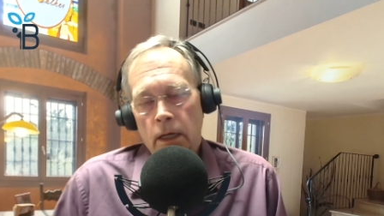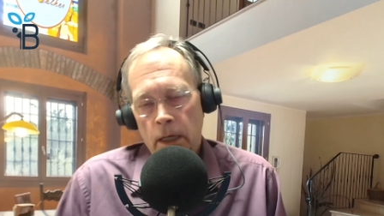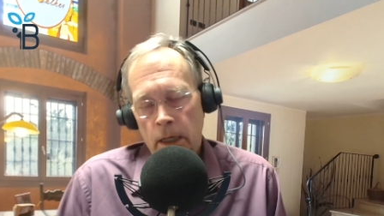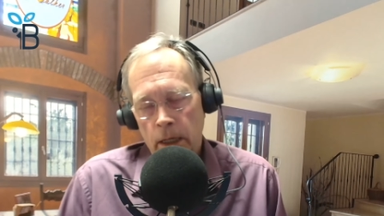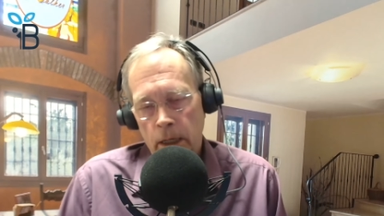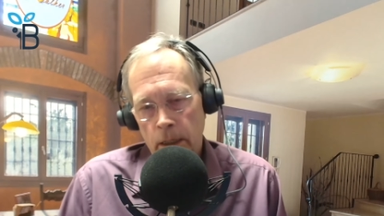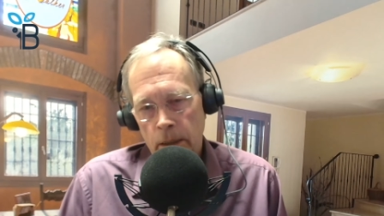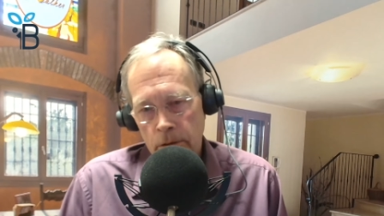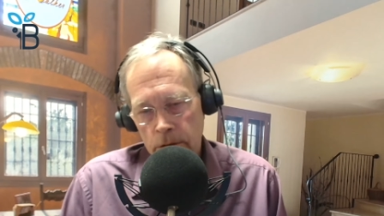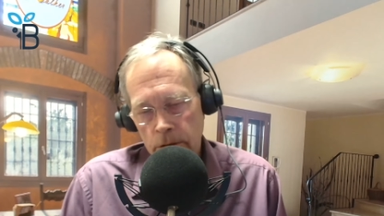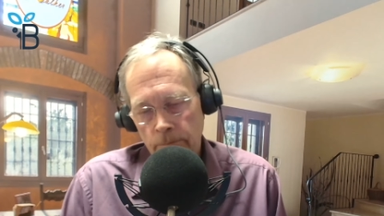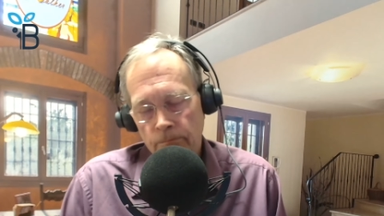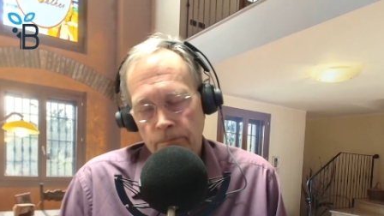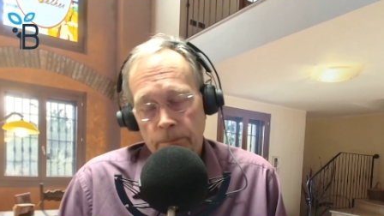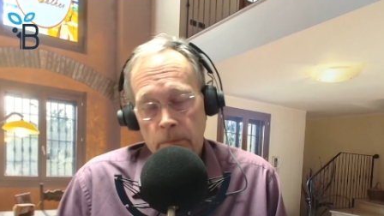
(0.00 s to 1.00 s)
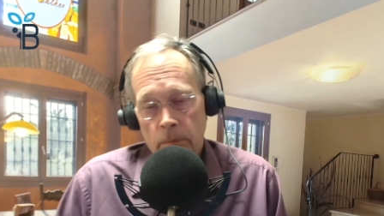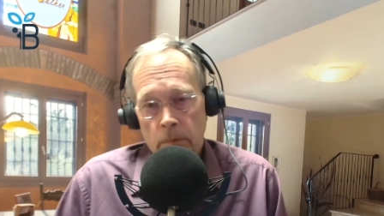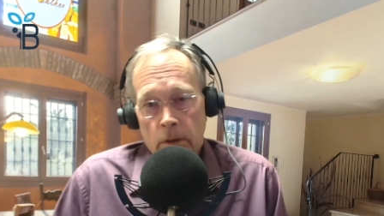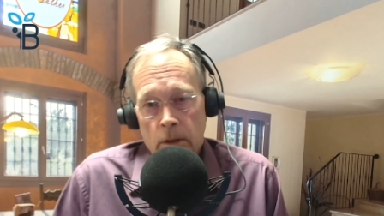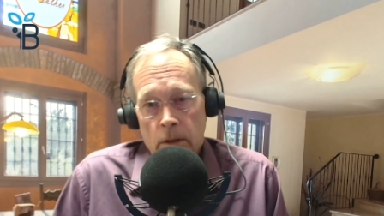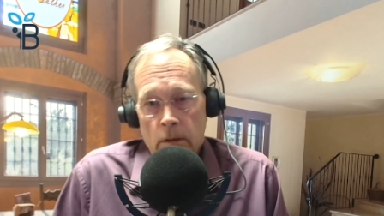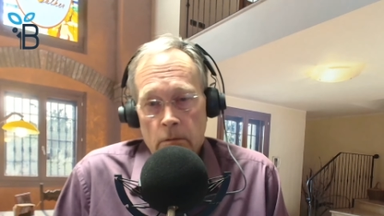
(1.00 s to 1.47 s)
And
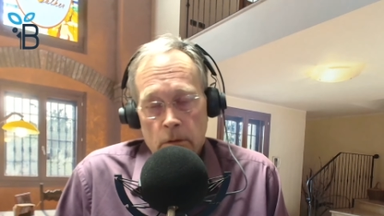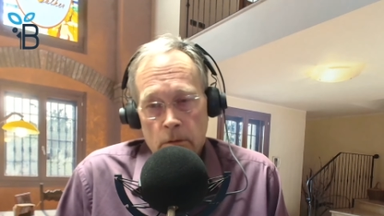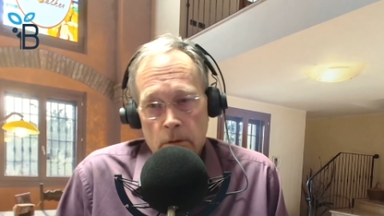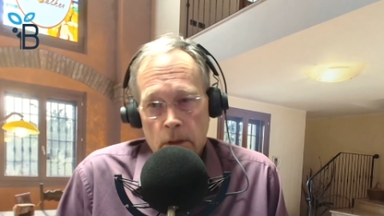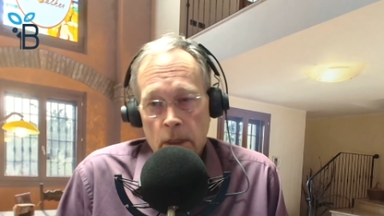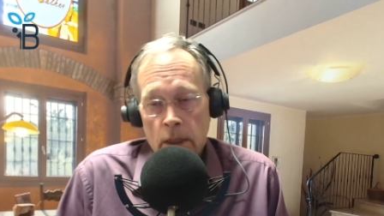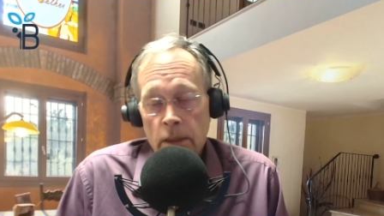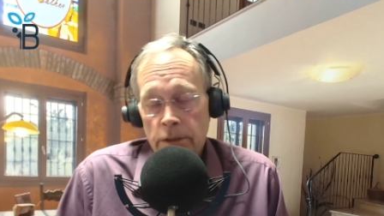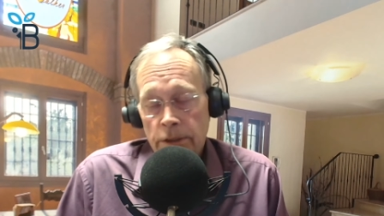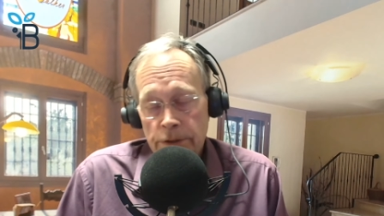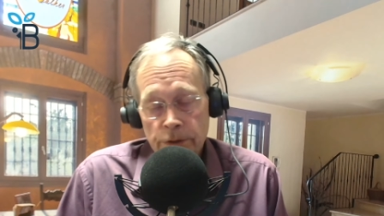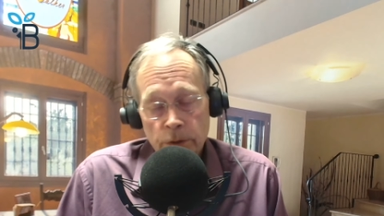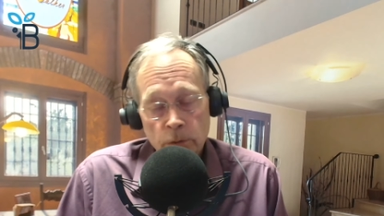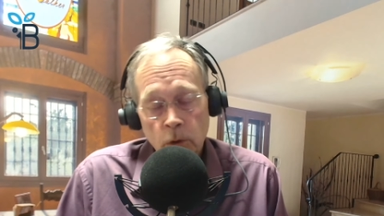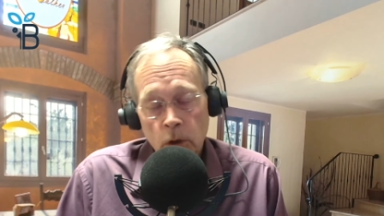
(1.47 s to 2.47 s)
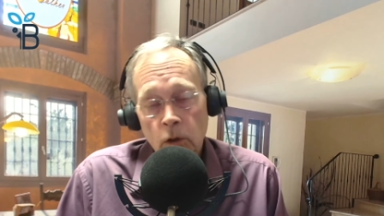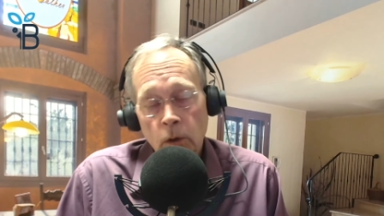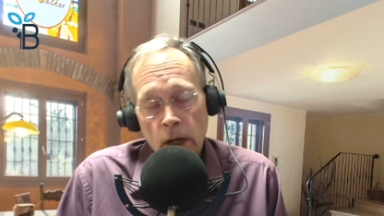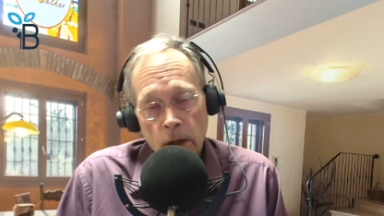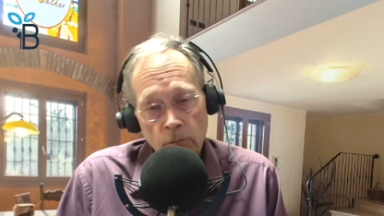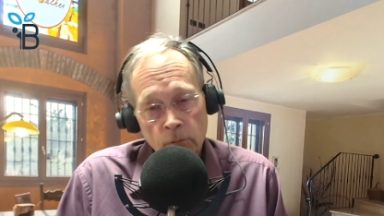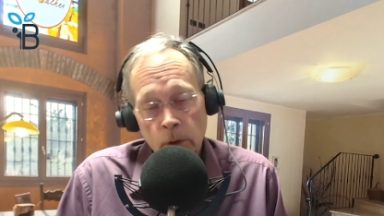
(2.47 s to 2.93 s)
it doesn't work
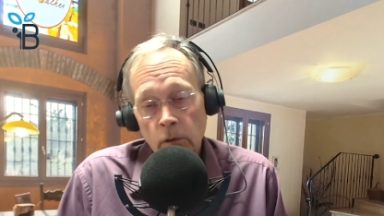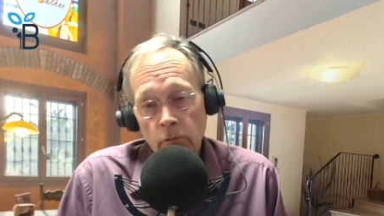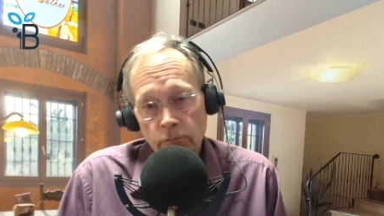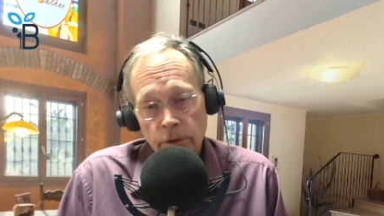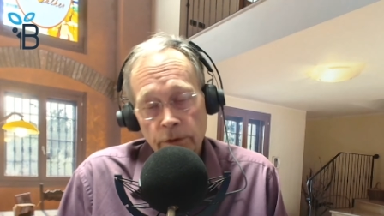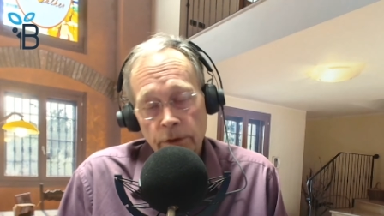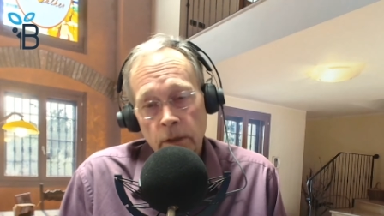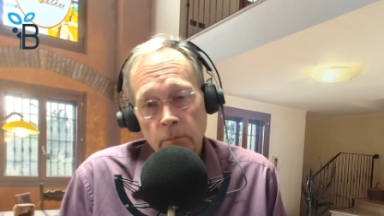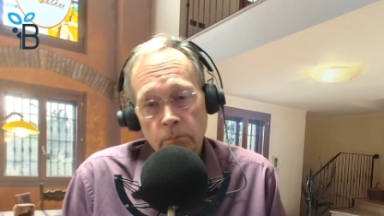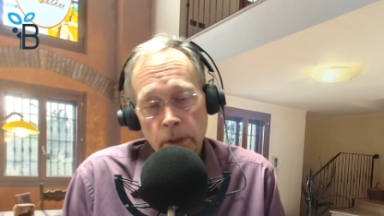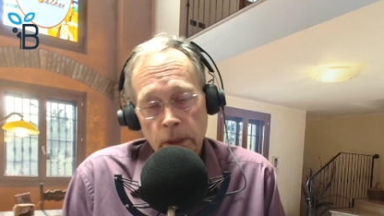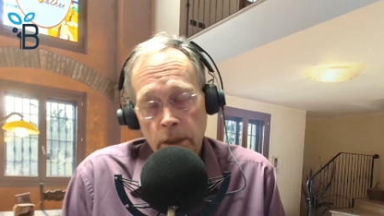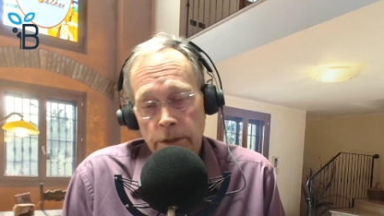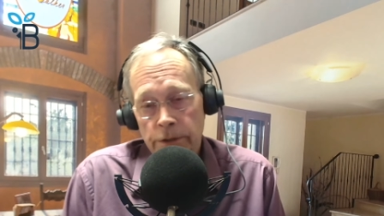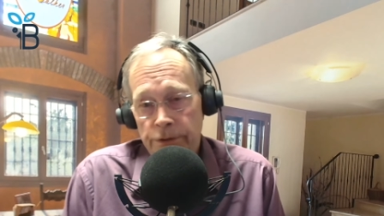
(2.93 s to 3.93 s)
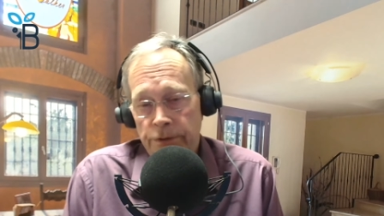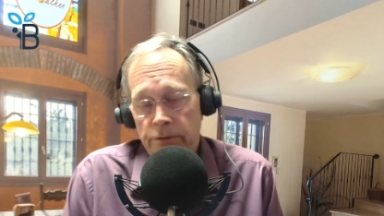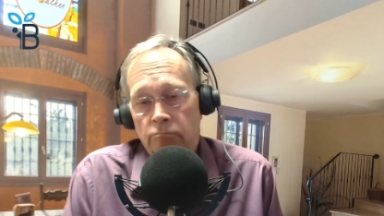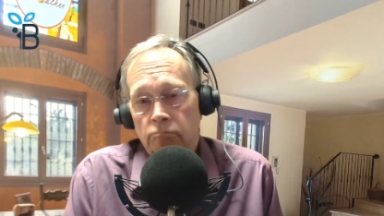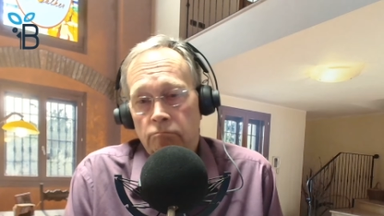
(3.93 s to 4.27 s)
out well for them because